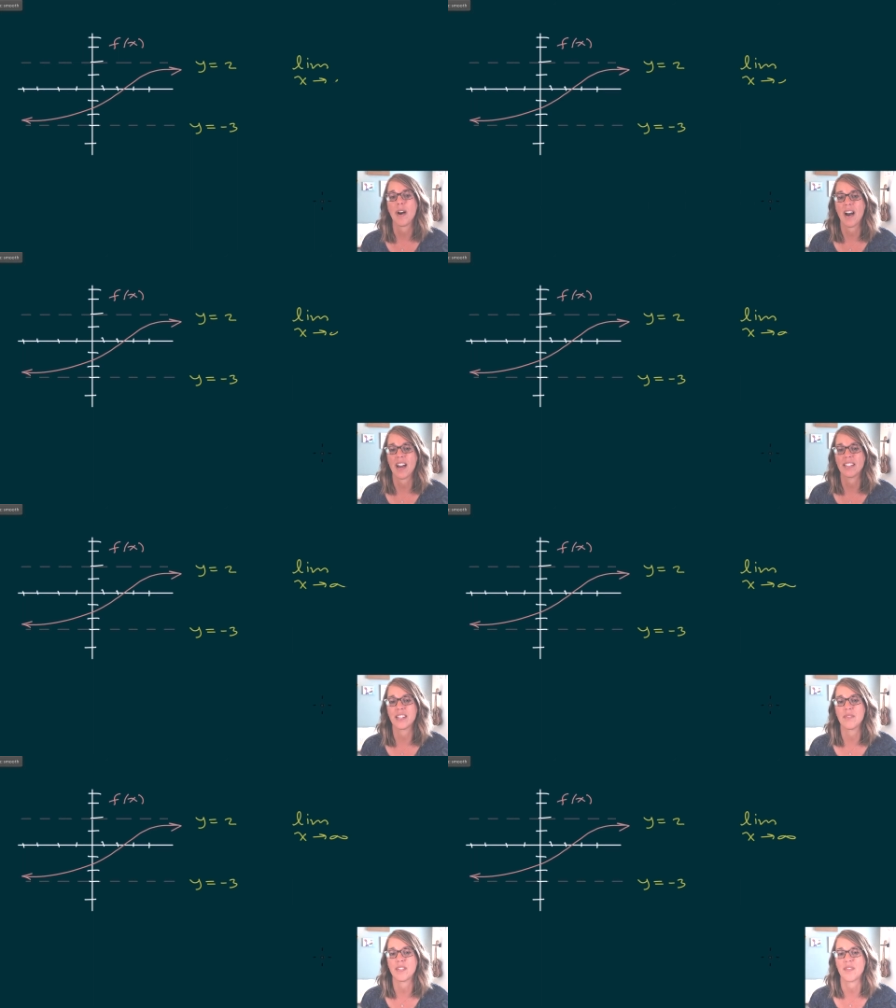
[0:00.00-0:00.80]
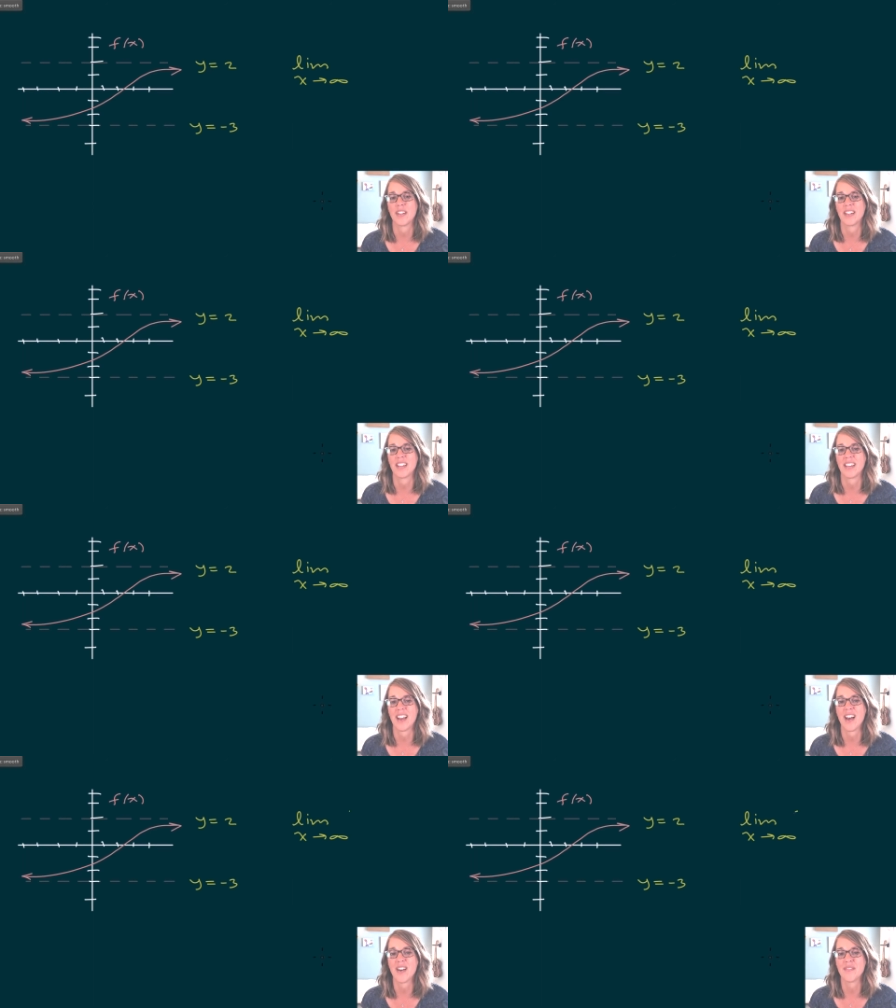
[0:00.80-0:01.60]
positive
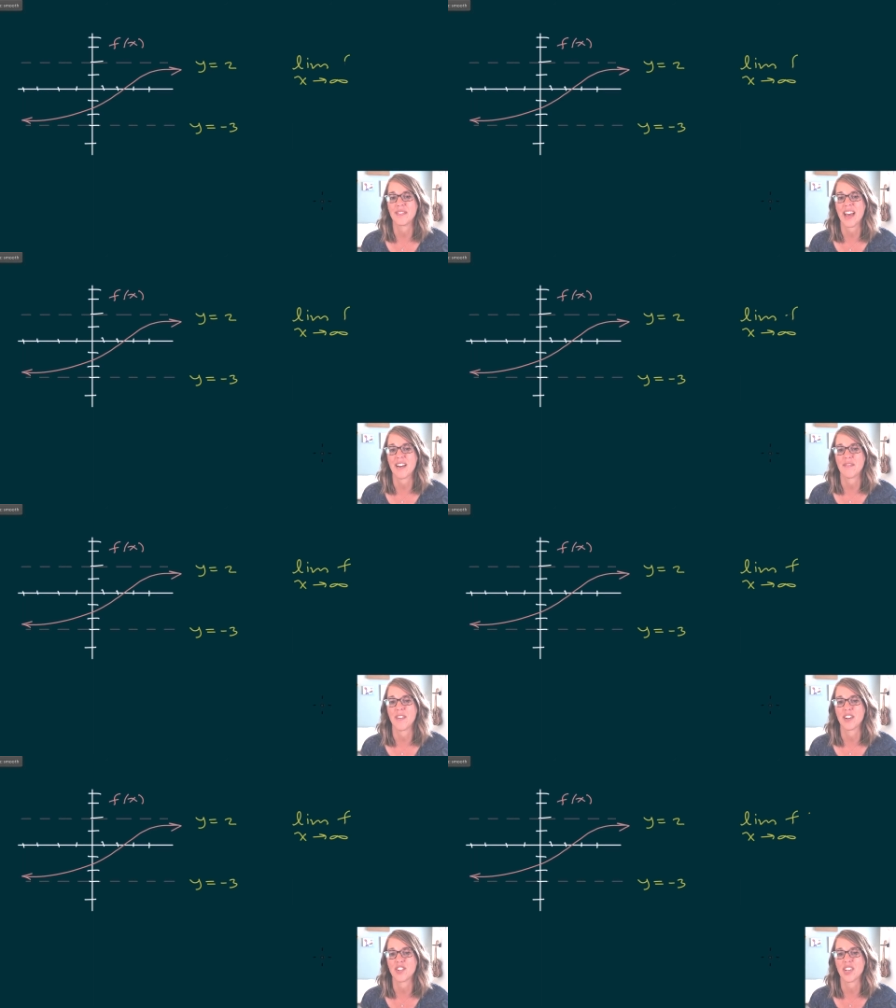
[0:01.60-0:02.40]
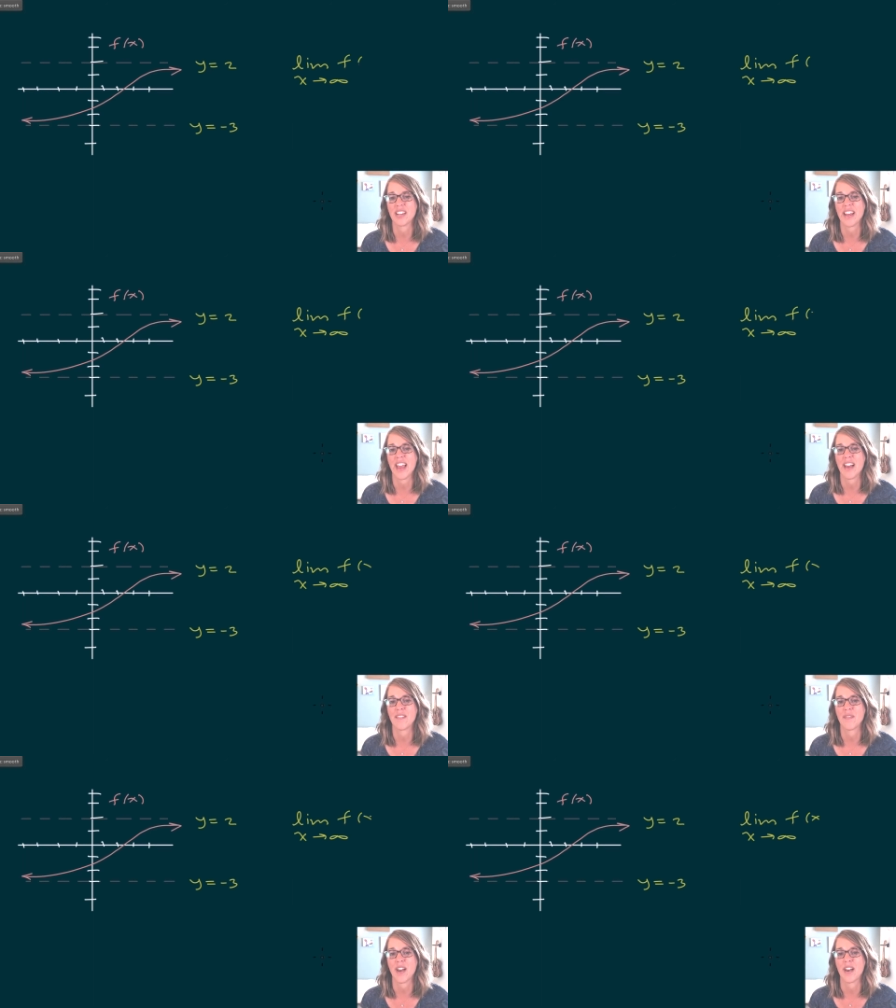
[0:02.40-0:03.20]
infinity of that function
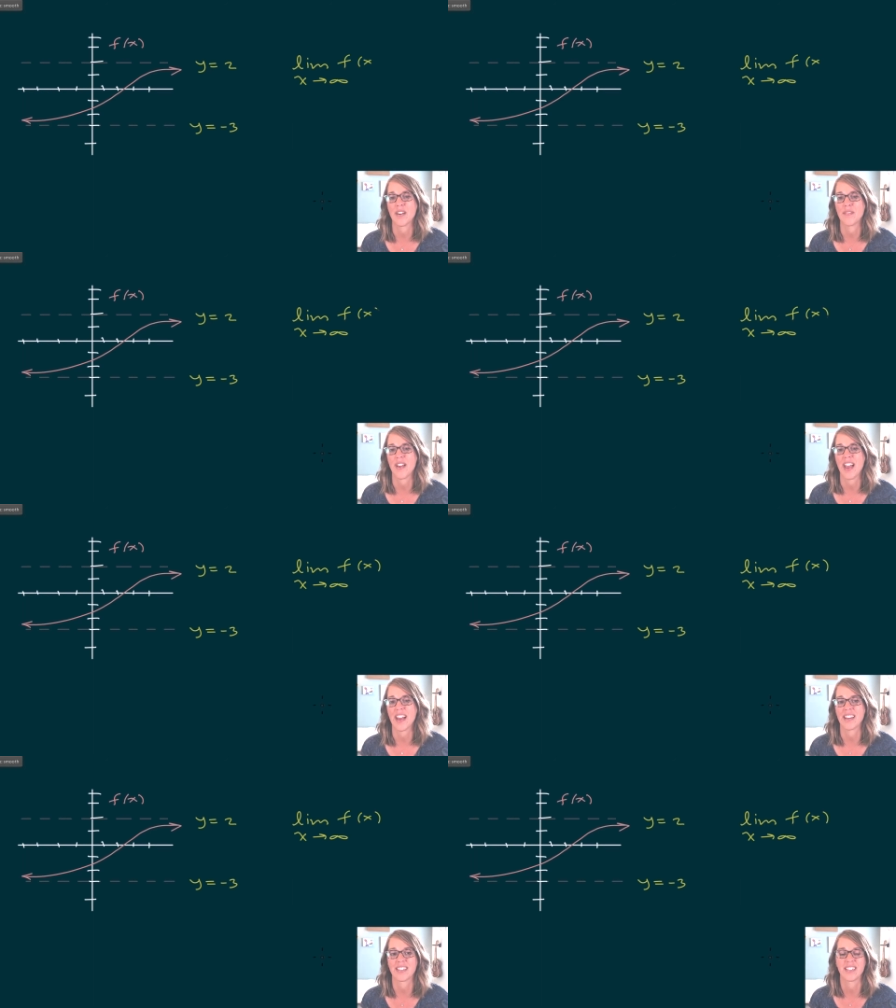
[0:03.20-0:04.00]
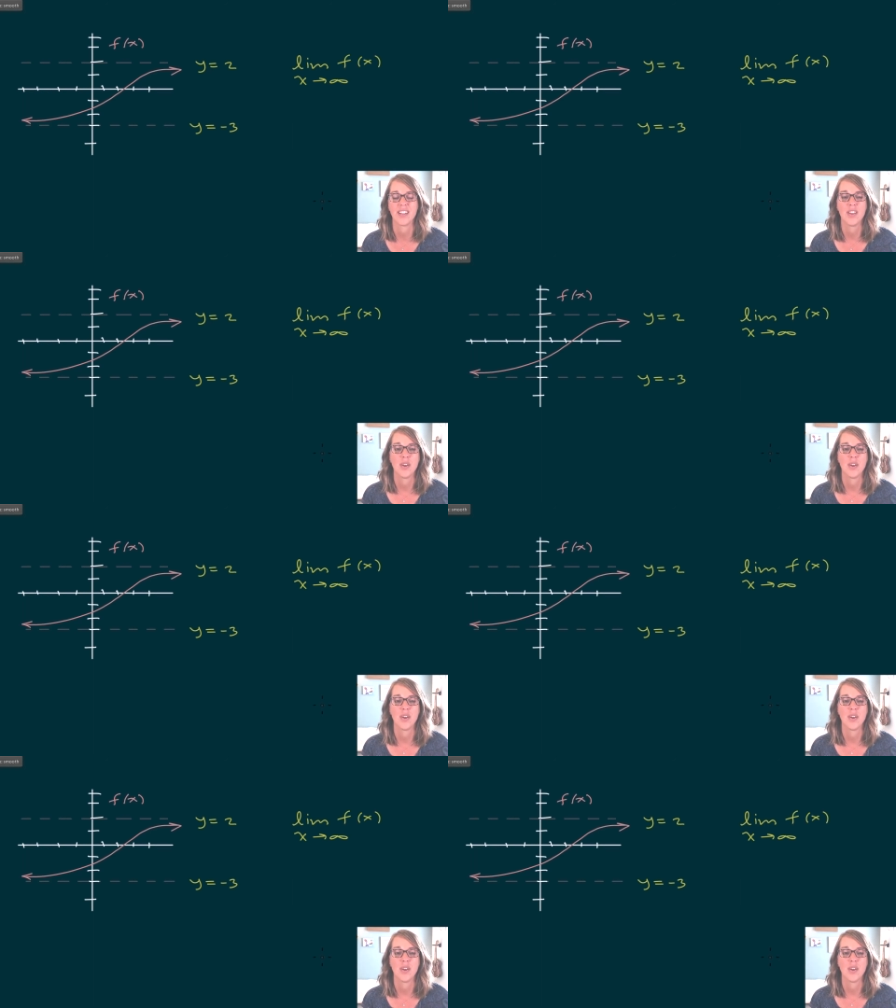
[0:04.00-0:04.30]
f of x.